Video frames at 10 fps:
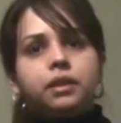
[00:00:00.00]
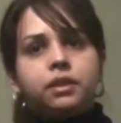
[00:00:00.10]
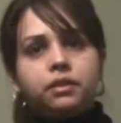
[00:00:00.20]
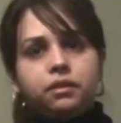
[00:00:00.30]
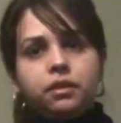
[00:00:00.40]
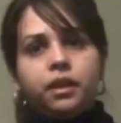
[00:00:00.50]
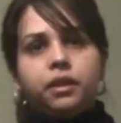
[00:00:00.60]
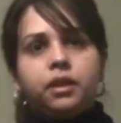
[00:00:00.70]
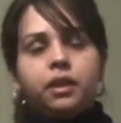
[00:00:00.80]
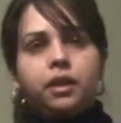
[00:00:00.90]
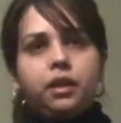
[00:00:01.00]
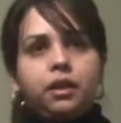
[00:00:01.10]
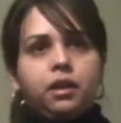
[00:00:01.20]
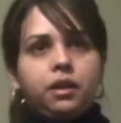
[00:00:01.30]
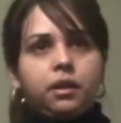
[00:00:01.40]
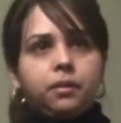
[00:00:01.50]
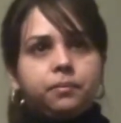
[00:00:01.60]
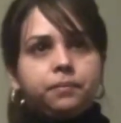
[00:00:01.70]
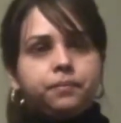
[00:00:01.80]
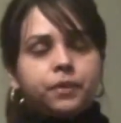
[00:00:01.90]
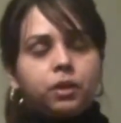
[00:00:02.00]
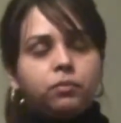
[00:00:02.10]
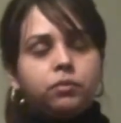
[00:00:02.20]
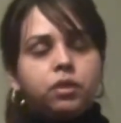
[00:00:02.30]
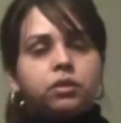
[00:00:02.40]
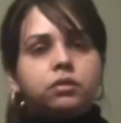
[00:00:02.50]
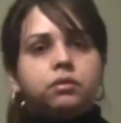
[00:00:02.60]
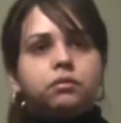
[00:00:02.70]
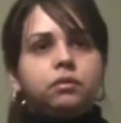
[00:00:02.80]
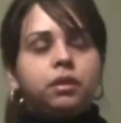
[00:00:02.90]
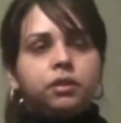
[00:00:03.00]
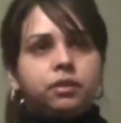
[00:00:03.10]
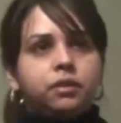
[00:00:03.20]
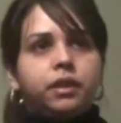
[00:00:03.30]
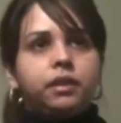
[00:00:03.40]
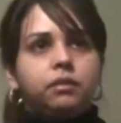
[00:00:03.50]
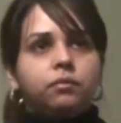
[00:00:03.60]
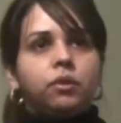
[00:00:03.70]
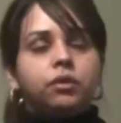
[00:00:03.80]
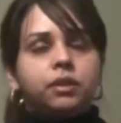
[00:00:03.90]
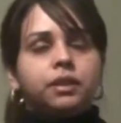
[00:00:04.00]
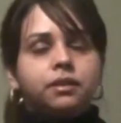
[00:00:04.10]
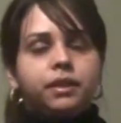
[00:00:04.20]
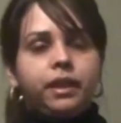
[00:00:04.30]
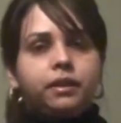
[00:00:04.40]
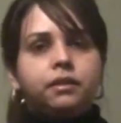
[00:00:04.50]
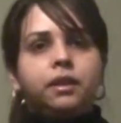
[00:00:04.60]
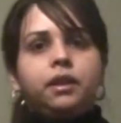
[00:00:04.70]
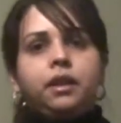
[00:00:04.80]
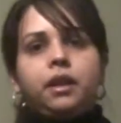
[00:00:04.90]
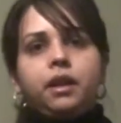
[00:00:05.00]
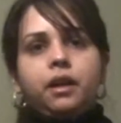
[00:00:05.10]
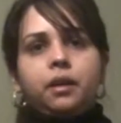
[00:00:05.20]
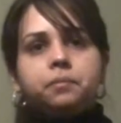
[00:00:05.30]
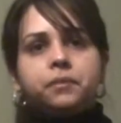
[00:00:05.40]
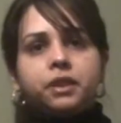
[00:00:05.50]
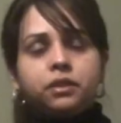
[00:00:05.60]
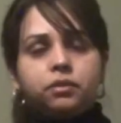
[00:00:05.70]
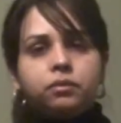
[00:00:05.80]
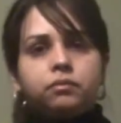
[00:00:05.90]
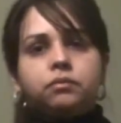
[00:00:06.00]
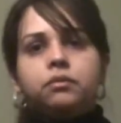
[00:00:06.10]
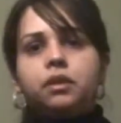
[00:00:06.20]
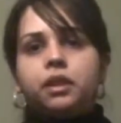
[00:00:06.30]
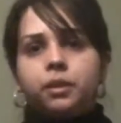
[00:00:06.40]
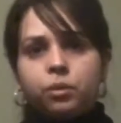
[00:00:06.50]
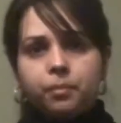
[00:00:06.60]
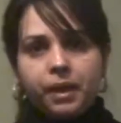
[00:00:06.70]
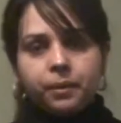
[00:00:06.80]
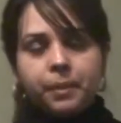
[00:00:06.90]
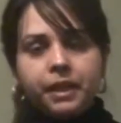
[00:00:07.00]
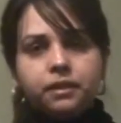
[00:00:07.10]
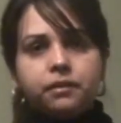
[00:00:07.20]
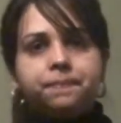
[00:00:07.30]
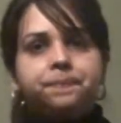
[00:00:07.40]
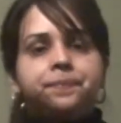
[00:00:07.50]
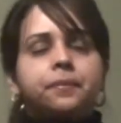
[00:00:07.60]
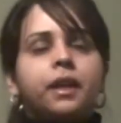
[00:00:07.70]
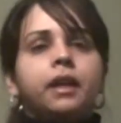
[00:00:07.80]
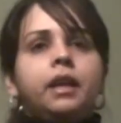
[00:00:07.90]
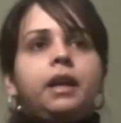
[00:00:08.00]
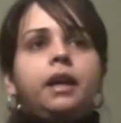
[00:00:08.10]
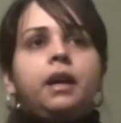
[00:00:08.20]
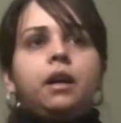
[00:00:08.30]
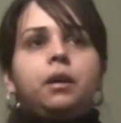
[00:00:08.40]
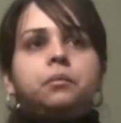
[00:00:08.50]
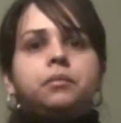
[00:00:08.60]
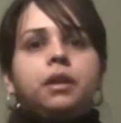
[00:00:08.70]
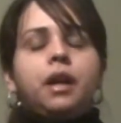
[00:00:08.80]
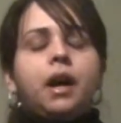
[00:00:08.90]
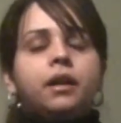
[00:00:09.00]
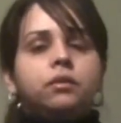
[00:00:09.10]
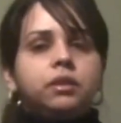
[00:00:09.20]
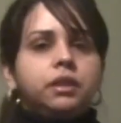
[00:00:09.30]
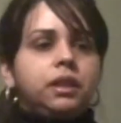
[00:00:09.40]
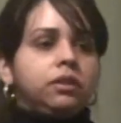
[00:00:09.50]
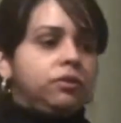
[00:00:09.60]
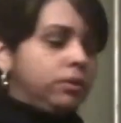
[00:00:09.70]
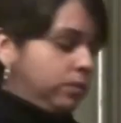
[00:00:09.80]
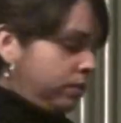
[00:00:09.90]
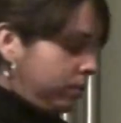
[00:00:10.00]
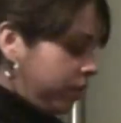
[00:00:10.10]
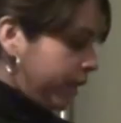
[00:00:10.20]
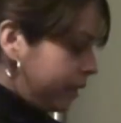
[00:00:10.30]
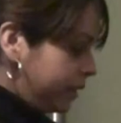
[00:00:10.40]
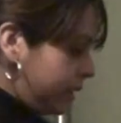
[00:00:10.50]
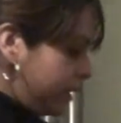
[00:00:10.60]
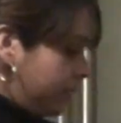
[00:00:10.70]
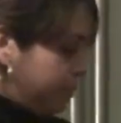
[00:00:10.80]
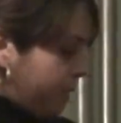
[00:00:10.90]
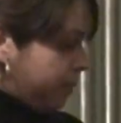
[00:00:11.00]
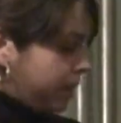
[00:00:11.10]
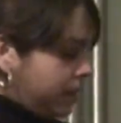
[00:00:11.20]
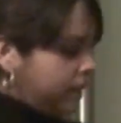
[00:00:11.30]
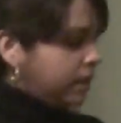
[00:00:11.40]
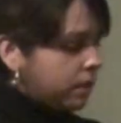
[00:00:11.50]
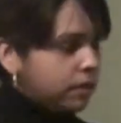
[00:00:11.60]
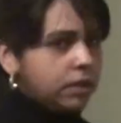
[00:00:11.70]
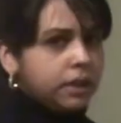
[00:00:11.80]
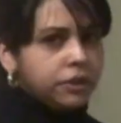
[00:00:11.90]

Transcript: the Disney Walt Disney cartoons Little Mermaid. I only need you to maybe sit down on a